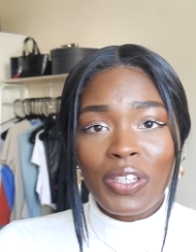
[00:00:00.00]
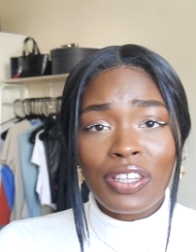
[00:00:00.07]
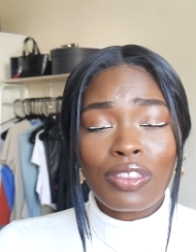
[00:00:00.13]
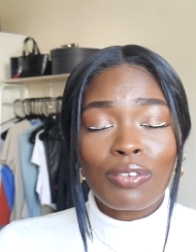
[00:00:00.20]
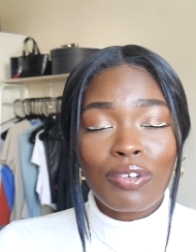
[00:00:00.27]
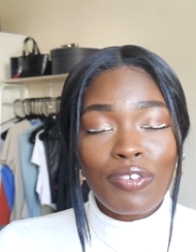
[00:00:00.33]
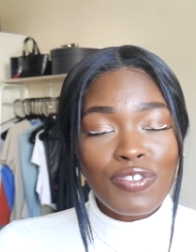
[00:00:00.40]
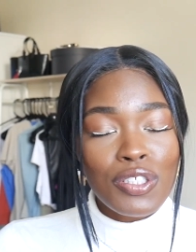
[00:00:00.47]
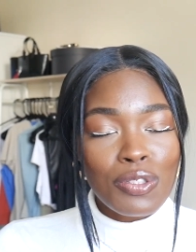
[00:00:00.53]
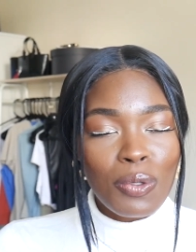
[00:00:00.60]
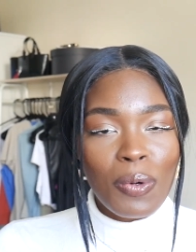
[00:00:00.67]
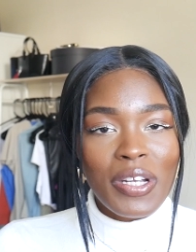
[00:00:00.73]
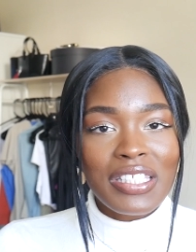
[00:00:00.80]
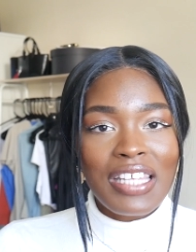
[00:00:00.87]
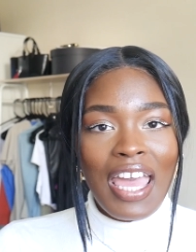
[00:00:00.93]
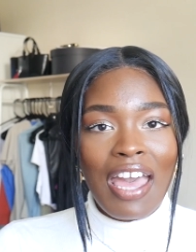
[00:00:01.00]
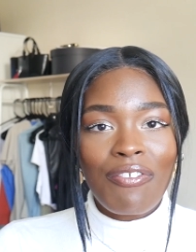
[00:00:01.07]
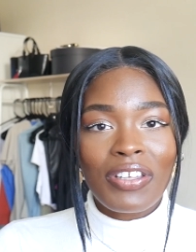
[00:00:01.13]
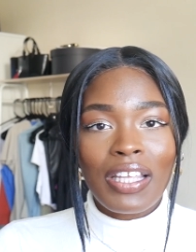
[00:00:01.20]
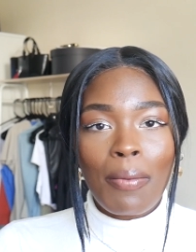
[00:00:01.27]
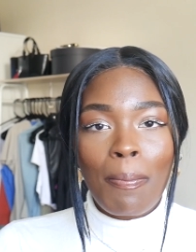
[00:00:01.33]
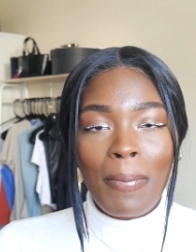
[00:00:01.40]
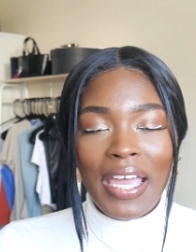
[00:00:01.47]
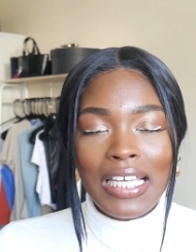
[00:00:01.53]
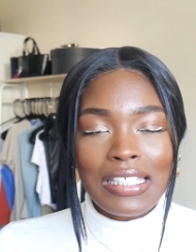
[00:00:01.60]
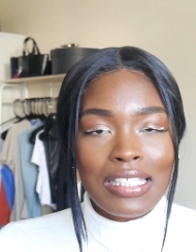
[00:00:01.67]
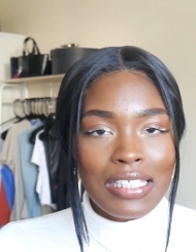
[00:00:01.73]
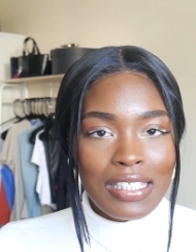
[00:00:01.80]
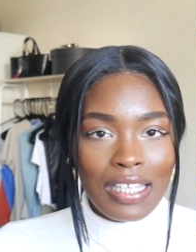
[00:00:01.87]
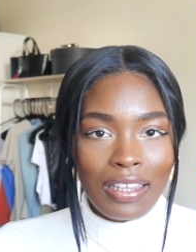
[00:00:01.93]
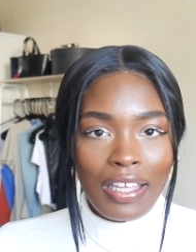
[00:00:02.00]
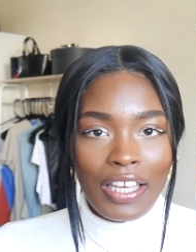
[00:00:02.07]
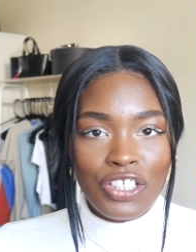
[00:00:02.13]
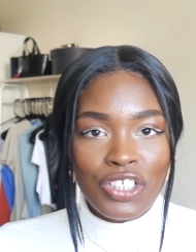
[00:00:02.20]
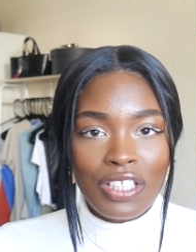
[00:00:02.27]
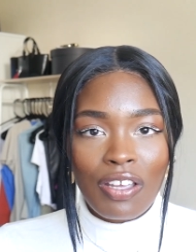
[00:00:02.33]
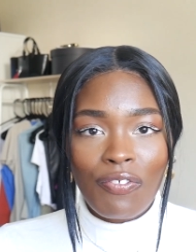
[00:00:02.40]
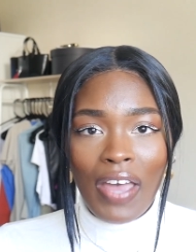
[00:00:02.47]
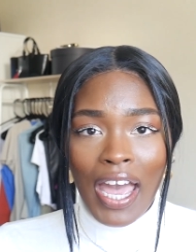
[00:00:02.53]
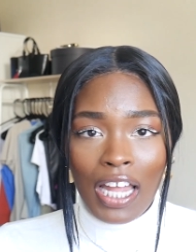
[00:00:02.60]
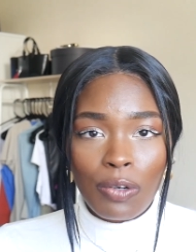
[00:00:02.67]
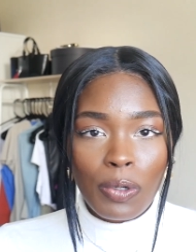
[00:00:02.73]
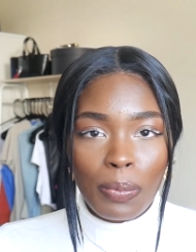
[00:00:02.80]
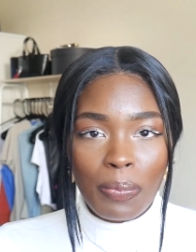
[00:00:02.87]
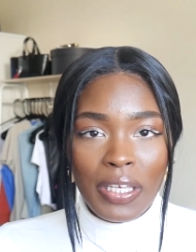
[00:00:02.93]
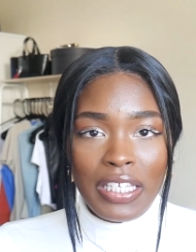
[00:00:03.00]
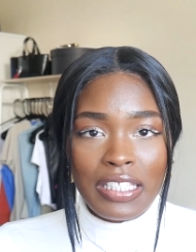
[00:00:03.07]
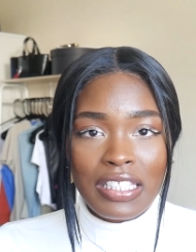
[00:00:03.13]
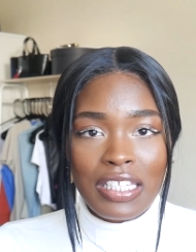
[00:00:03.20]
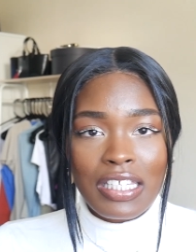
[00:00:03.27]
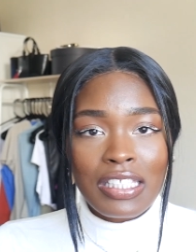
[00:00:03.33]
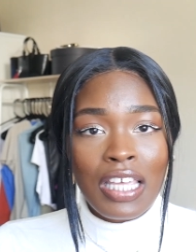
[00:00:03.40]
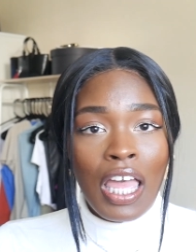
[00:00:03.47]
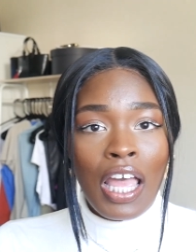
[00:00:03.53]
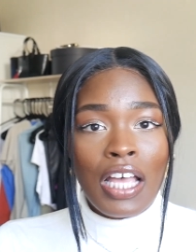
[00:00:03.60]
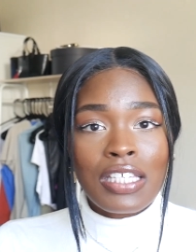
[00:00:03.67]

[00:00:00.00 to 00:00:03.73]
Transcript: the thrift stores have an amazing selection of outerwear pieces.